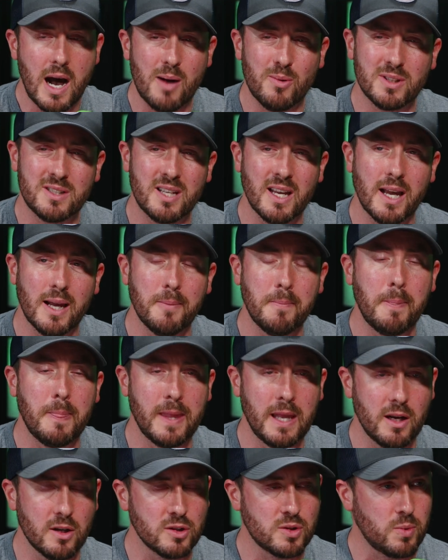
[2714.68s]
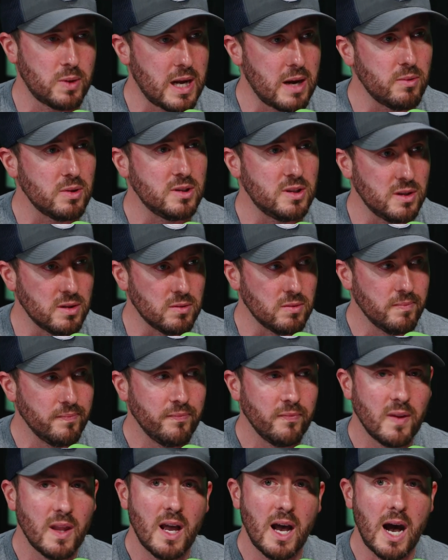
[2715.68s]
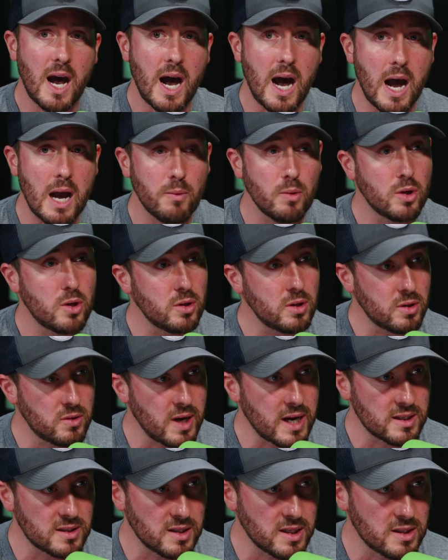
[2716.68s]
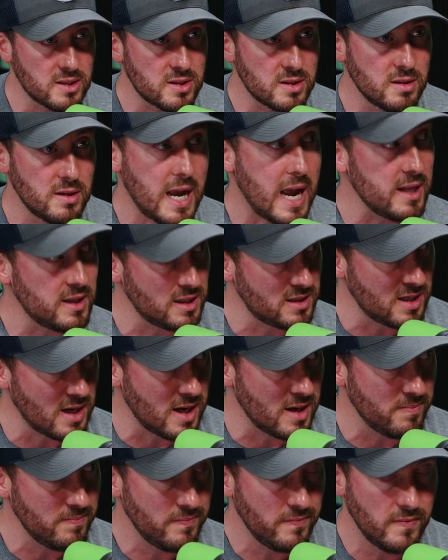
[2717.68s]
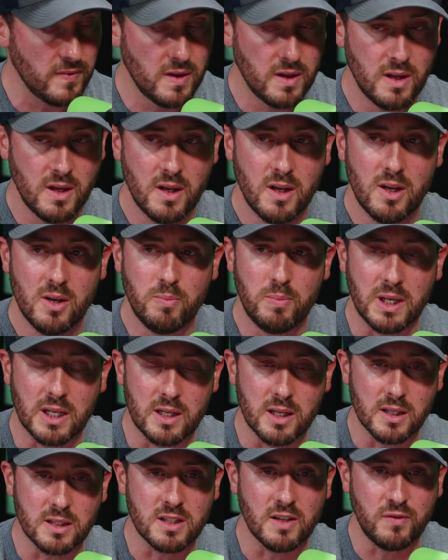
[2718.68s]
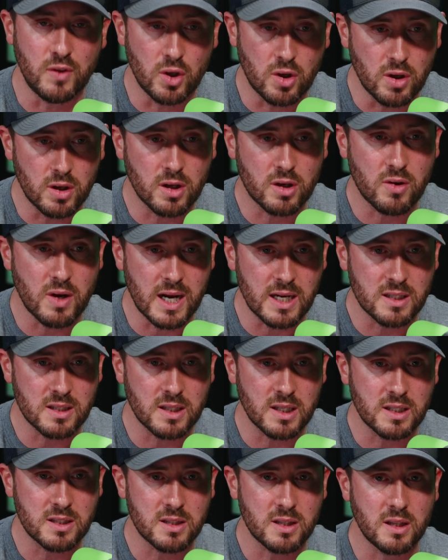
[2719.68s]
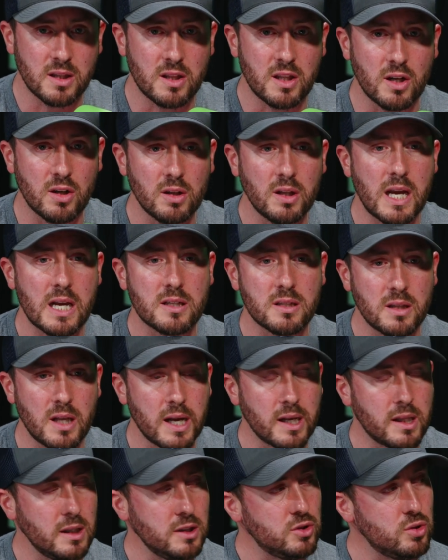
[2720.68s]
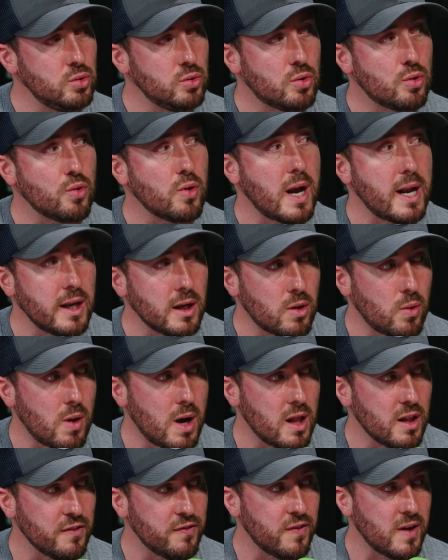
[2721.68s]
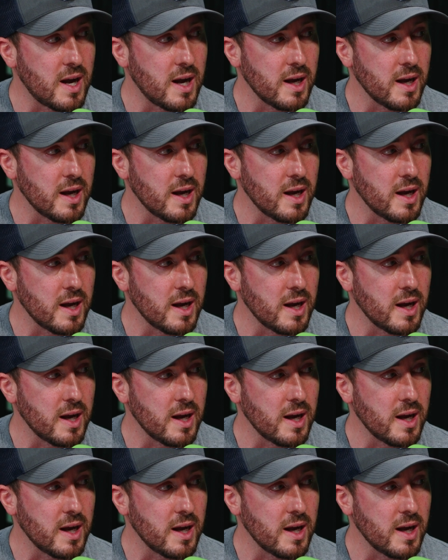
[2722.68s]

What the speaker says: I would say, here's what I would do. I would go to Craigslist at the time, because if you go to Craigslist, they're less likely to credit qualify.